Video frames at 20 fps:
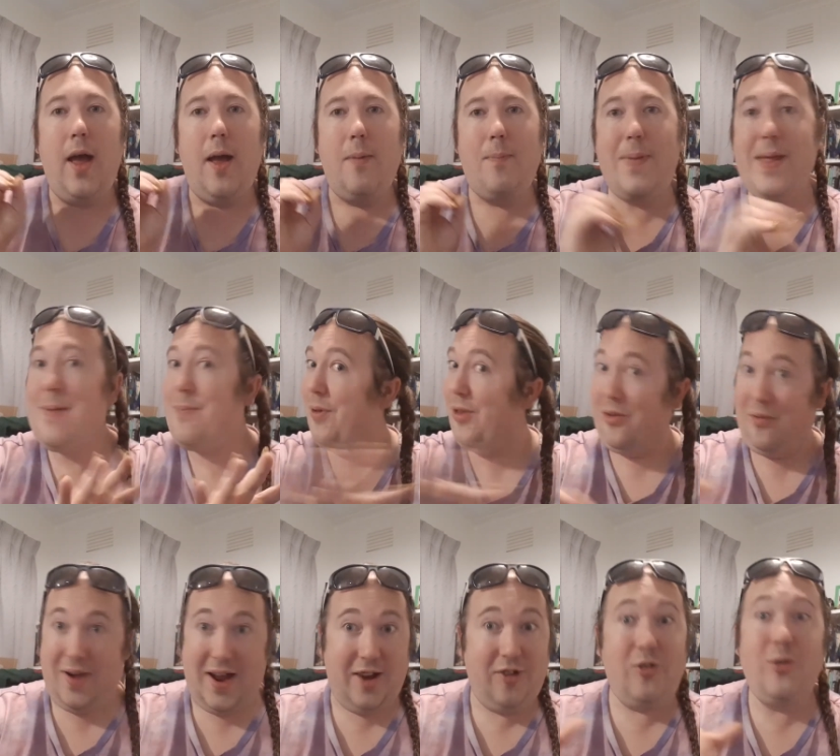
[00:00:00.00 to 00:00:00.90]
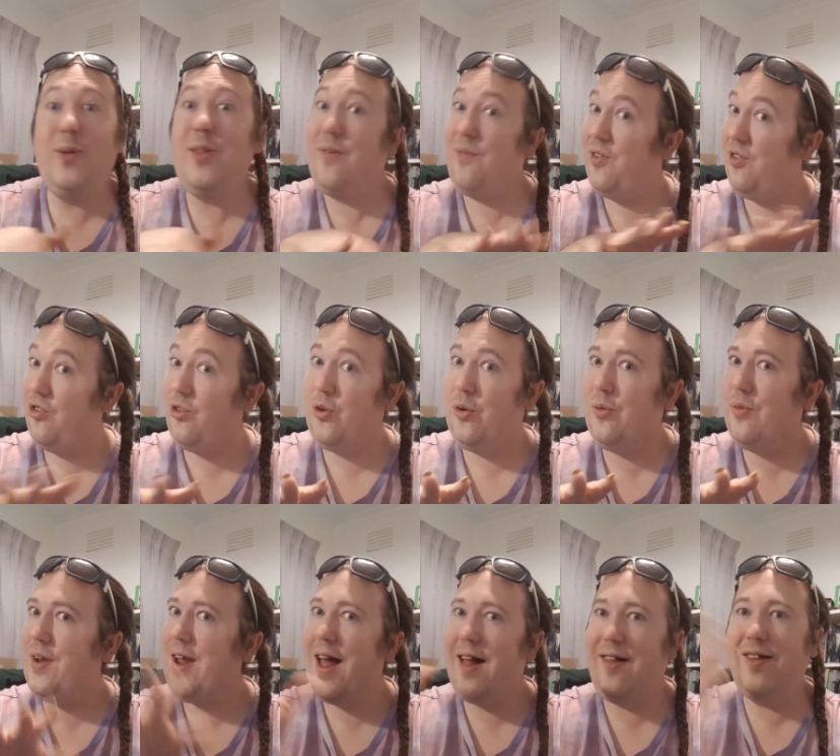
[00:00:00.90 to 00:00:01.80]
people around you in the physical
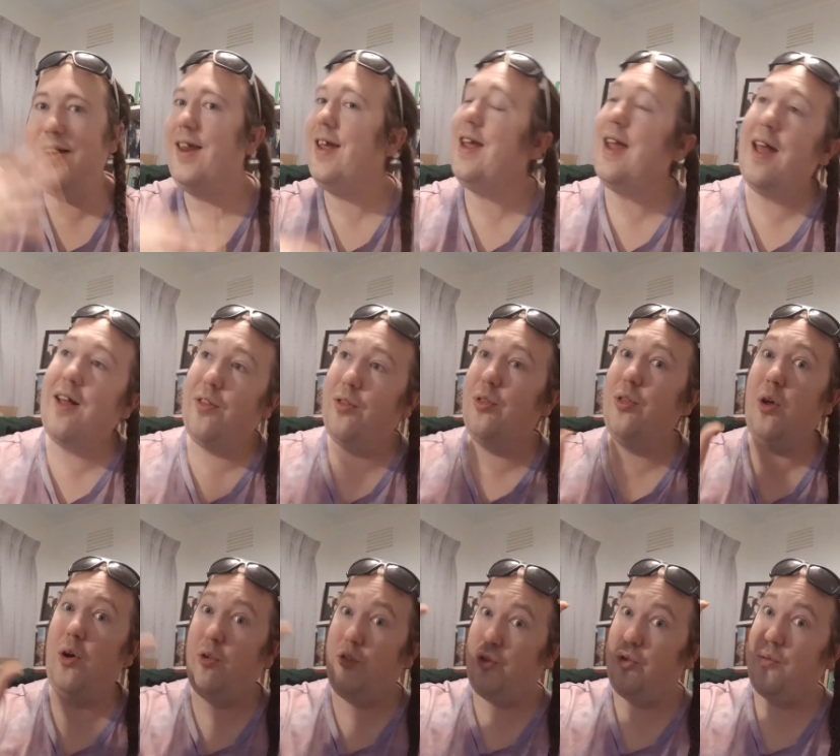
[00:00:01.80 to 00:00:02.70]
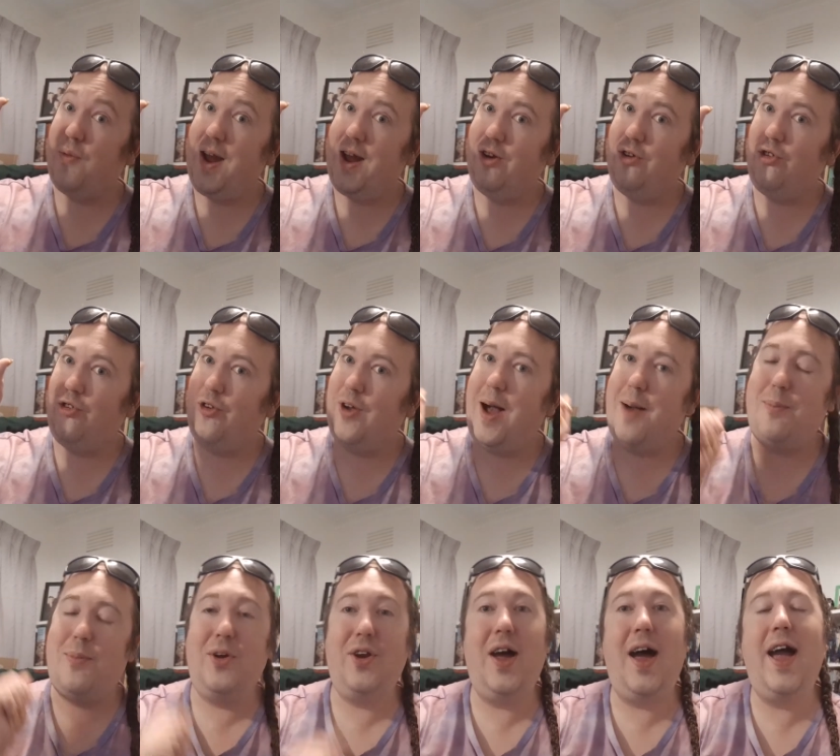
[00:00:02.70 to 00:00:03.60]
reality, those around you
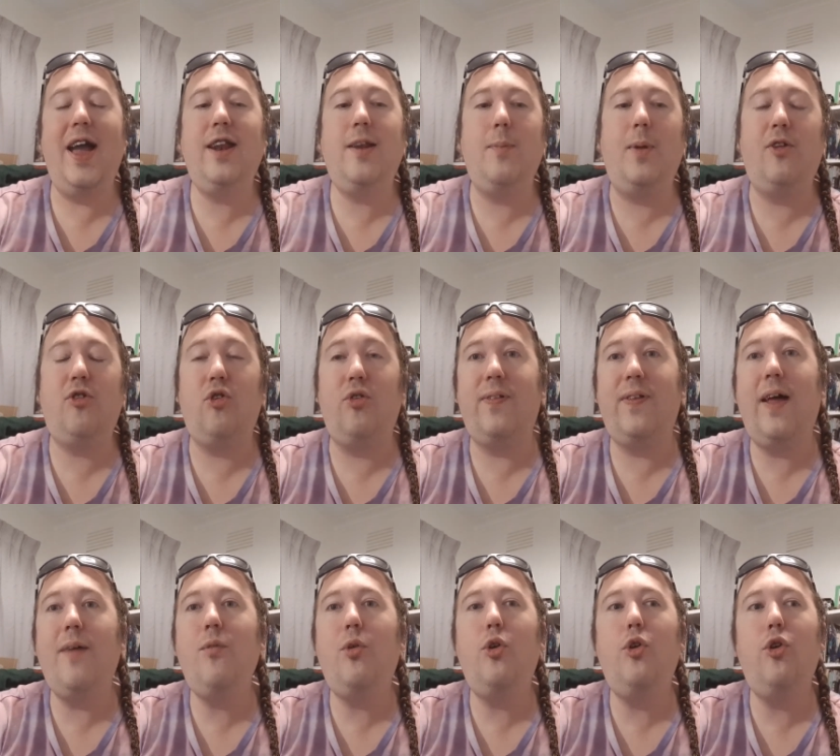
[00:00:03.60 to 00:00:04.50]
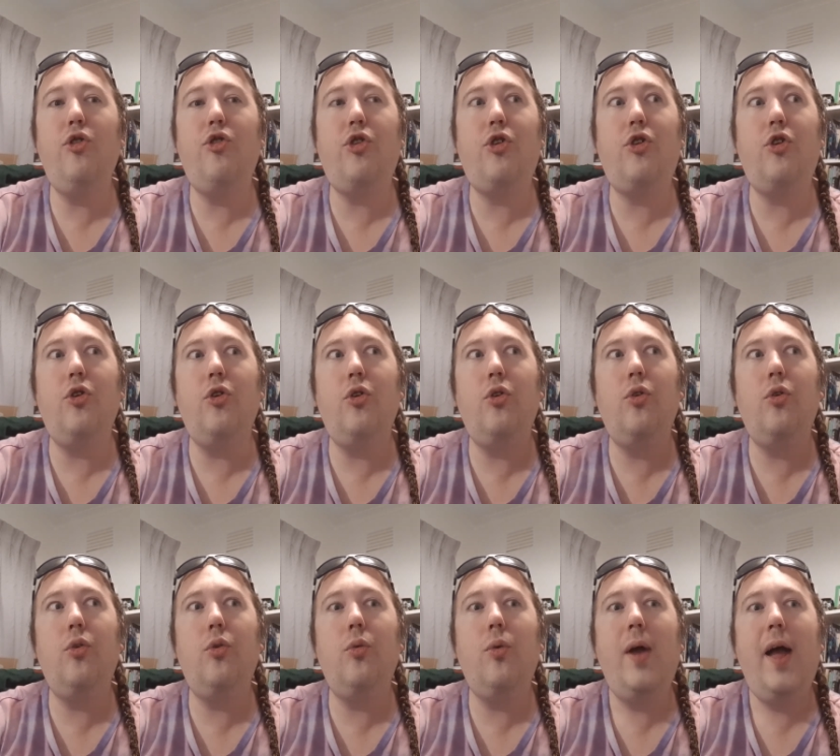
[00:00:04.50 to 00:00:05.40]
up on higher dimensional levels,
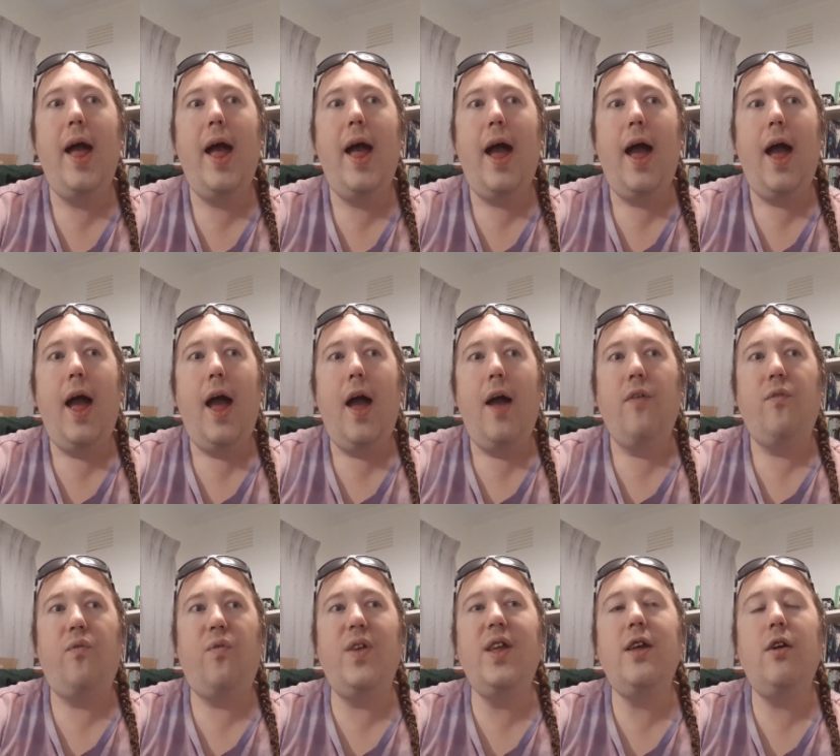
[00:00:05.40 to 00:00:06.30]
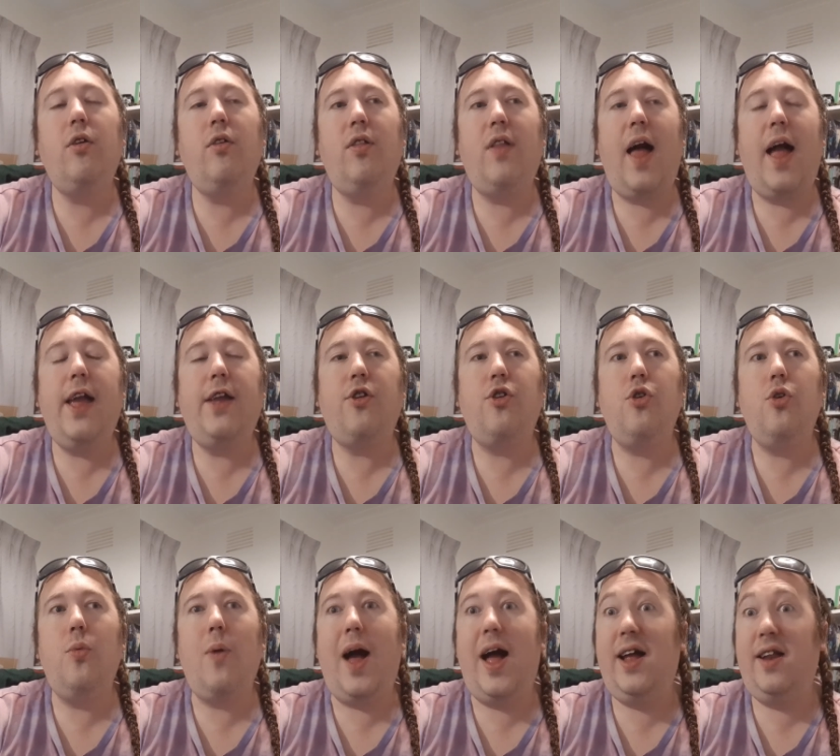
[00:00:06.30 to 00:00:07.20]
you feel like
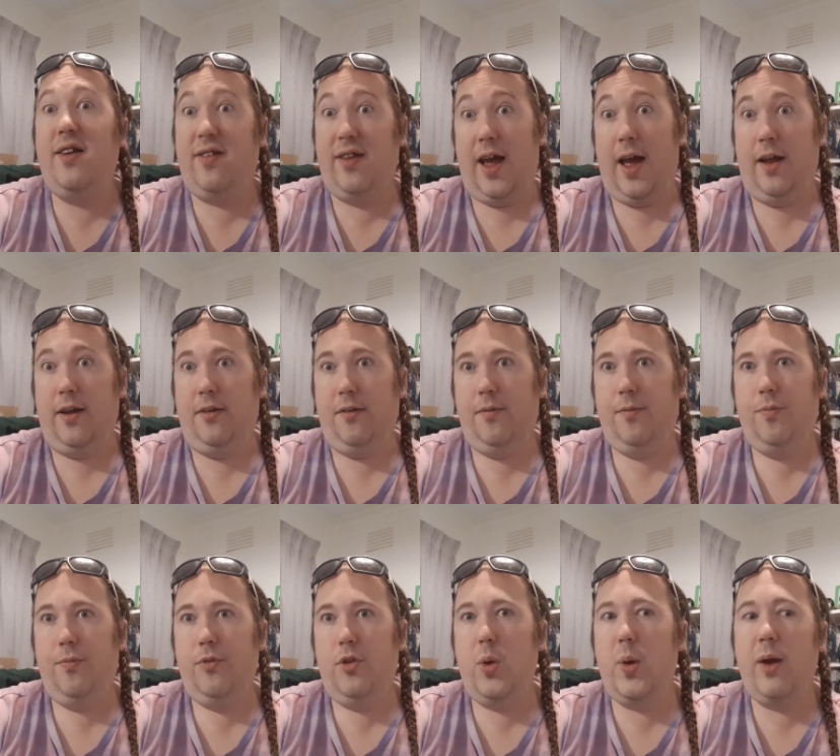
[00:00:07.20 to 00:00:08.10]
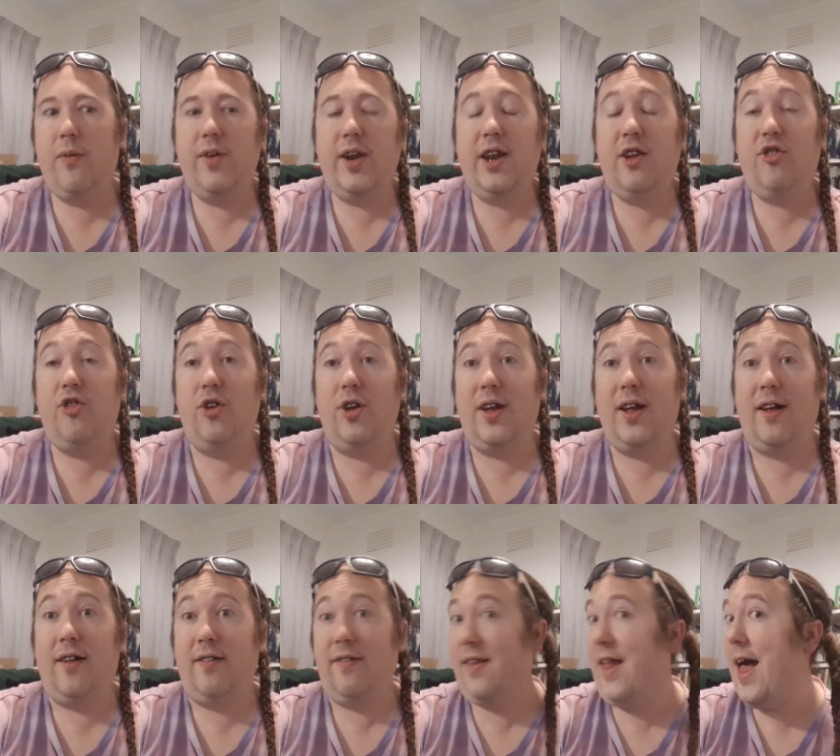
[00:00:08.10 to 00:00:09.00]
you are done. You are ready to
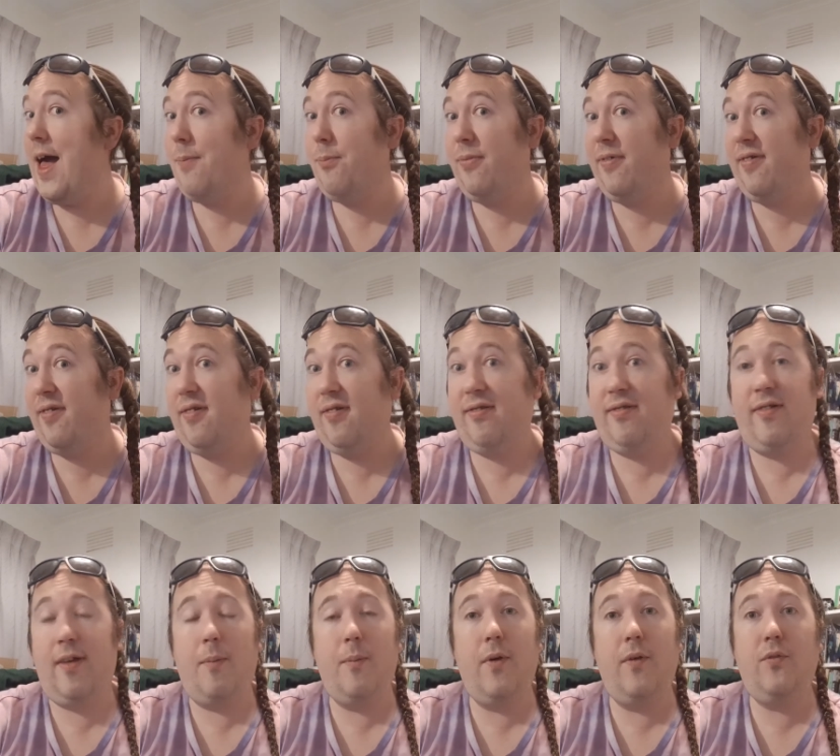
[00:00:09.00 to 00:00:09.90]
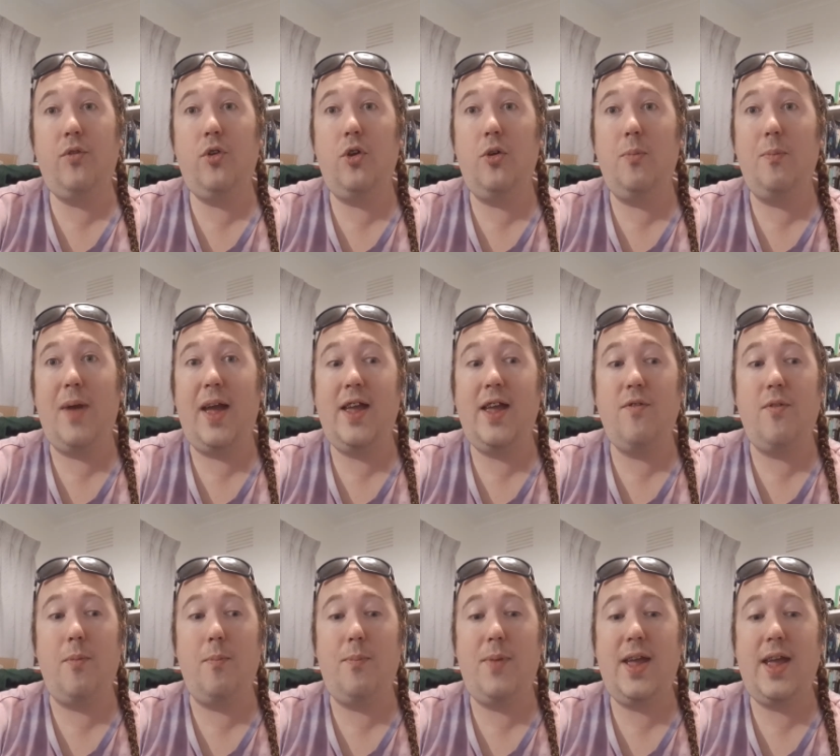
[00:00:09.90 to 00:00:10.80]
collapse. Some of you may
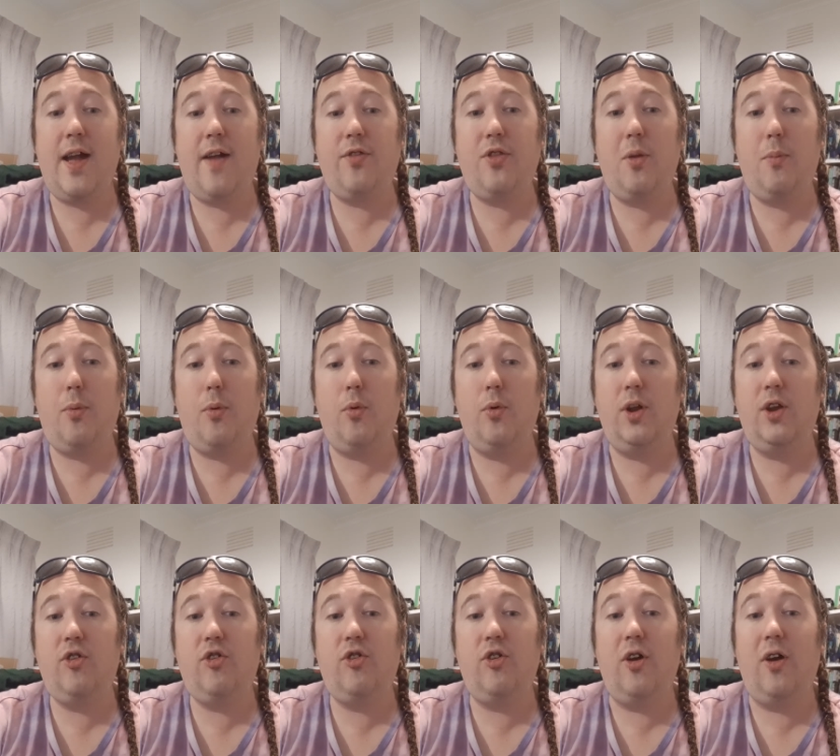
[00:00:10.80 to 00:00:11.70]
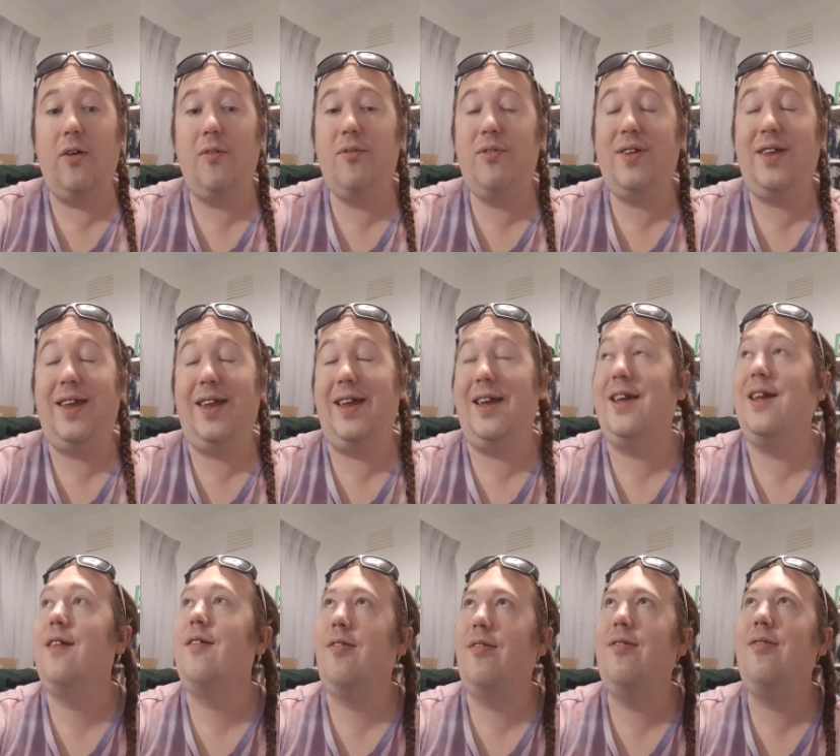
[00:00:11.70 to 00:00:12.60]
even be at the point of,
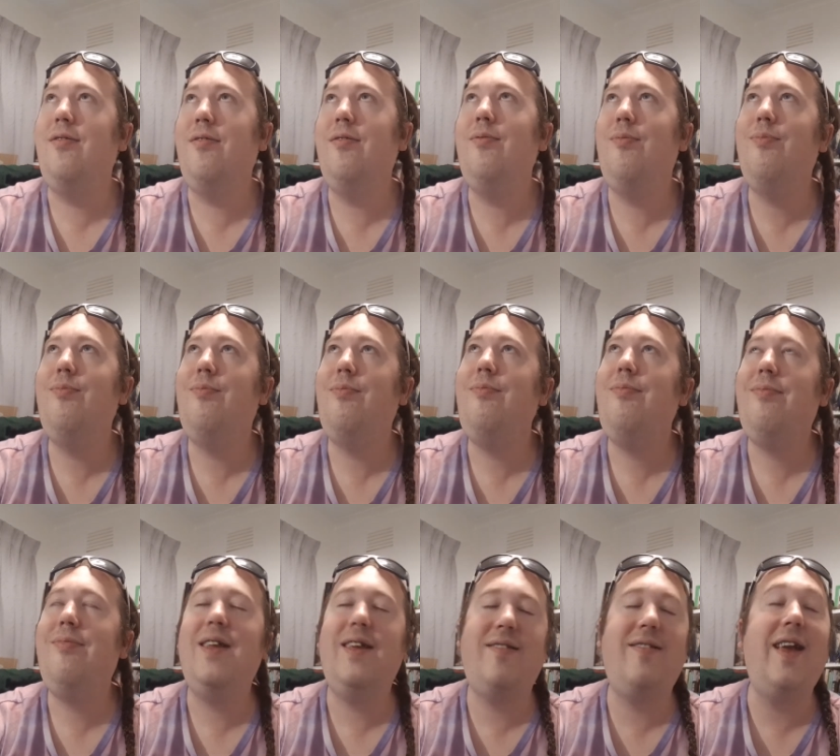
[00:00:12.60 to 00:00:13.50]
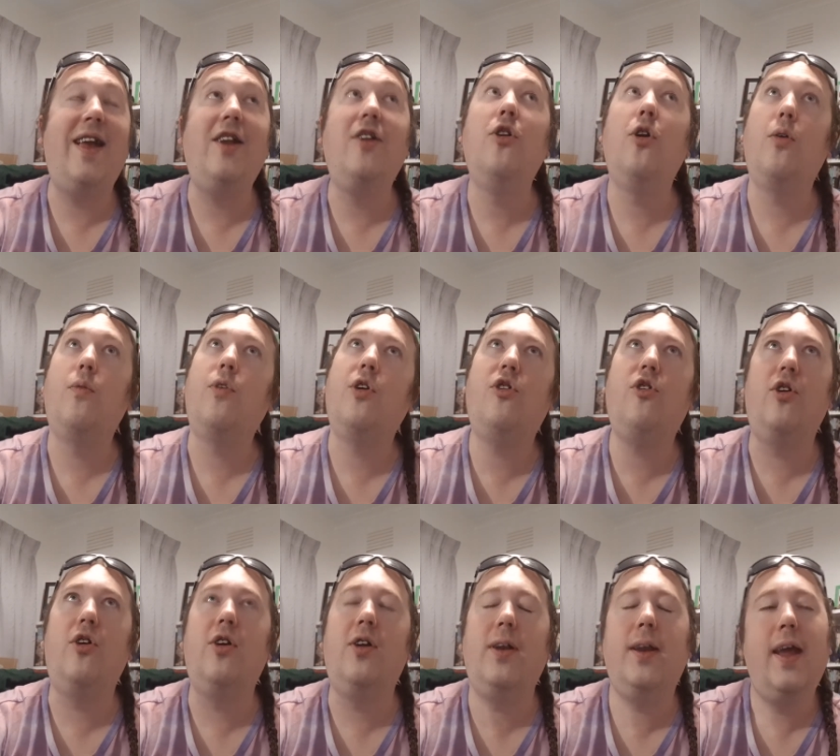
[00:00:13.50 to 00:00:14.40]
they're saying no
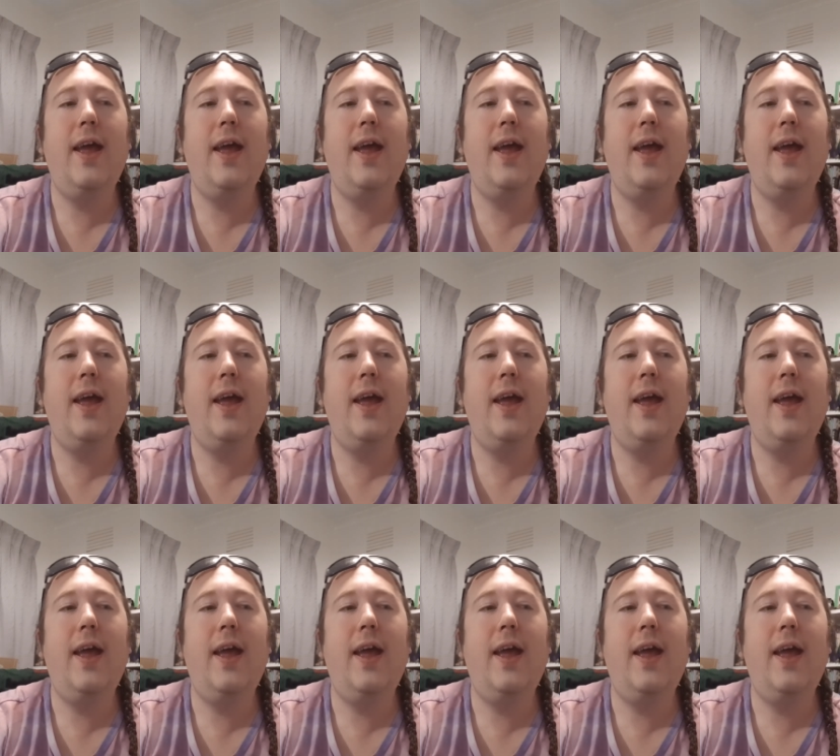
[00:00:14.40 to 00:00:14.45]
return.